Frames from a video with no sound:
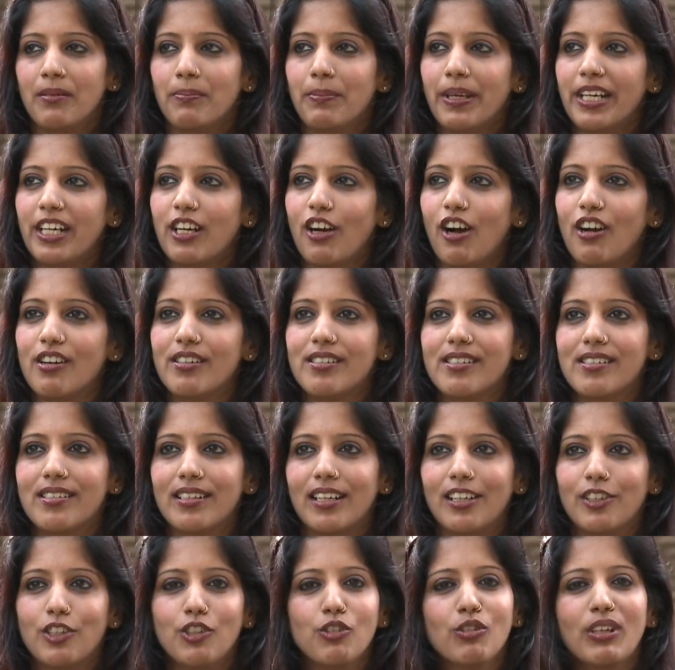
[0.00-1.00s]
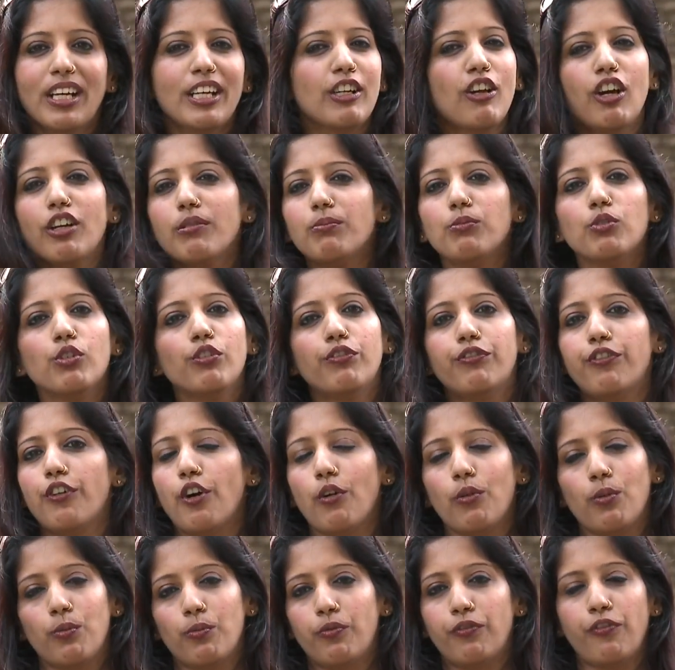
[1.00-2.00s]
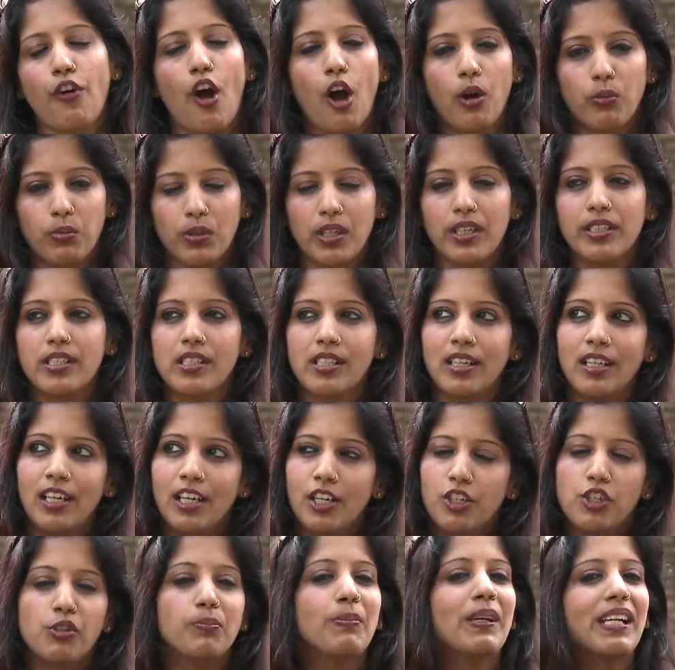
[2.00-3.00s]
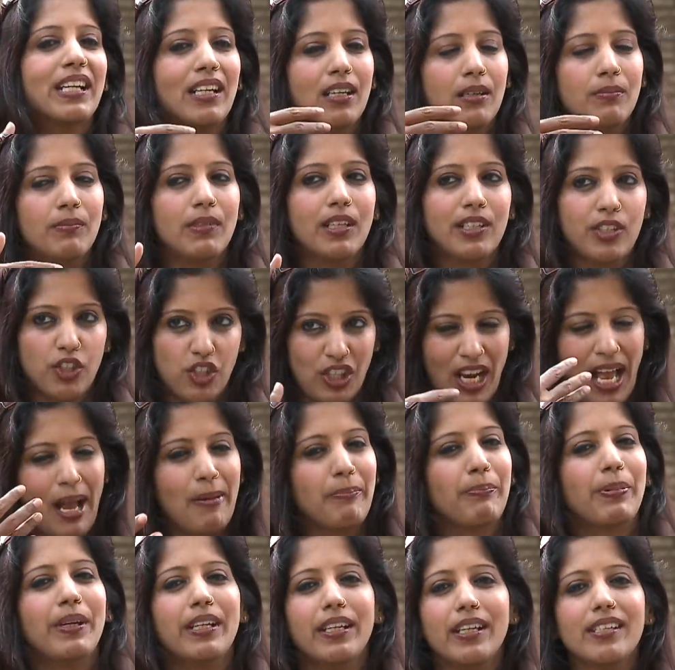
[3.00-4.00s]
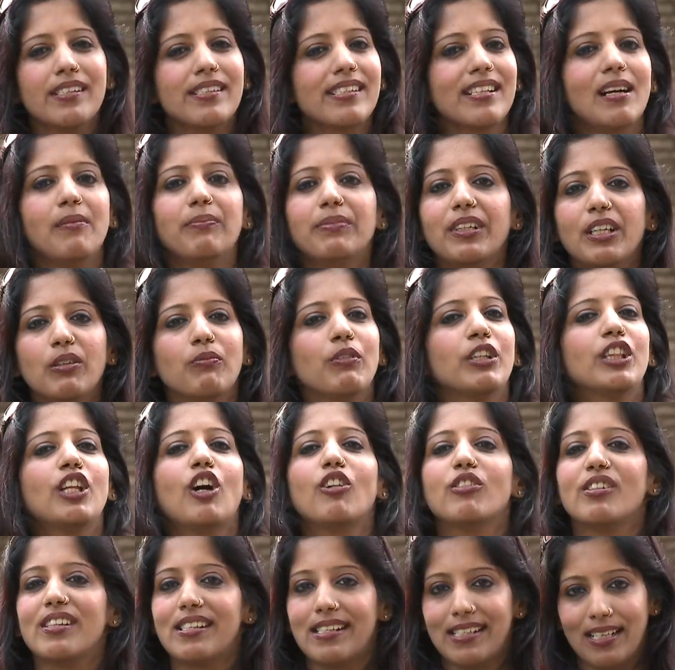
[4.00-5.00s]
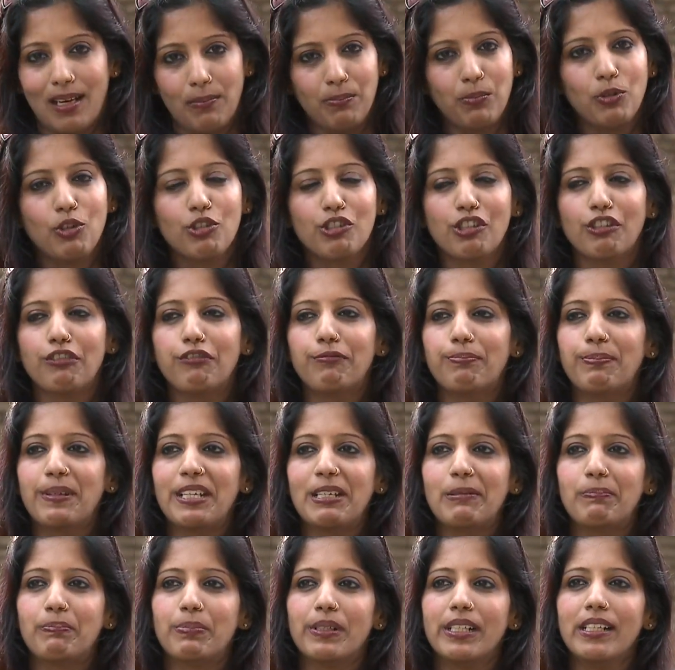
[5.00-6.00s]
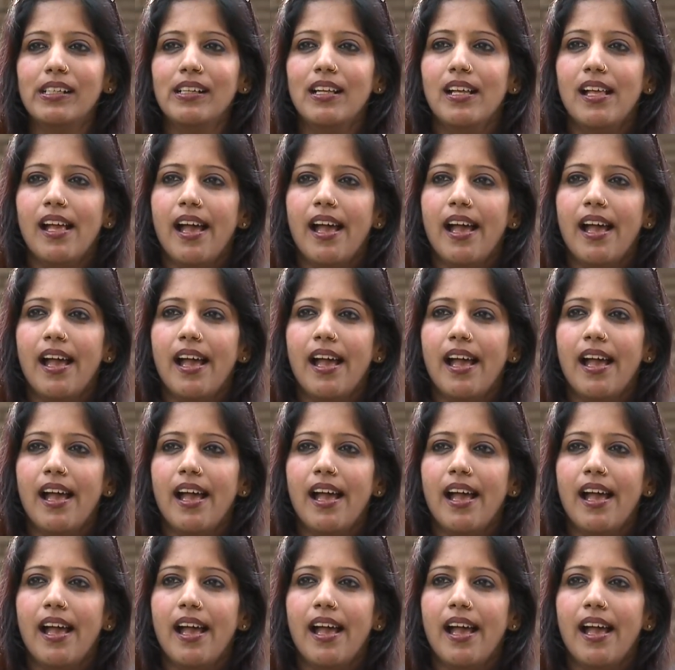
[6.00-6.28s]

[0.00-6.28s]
Because you cannot move forward to become a champion in something without the support of people.